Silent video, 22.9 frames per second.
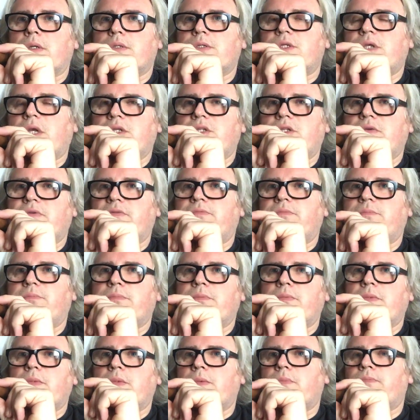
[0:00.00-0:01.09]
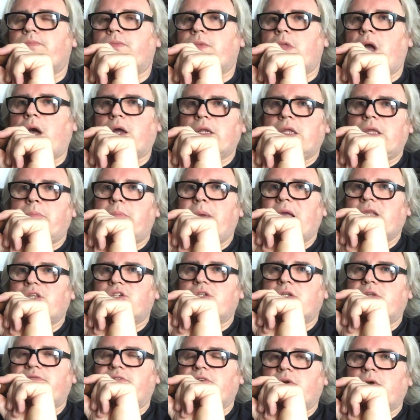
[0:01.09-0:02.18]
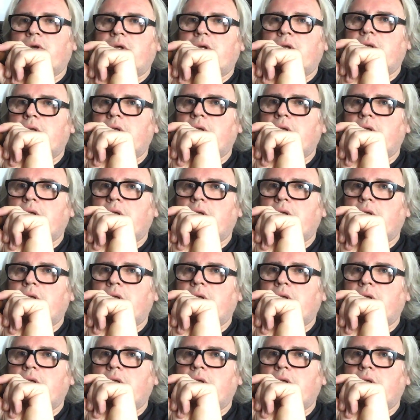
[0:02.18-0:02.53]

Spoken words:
a touch of honey badger's foot,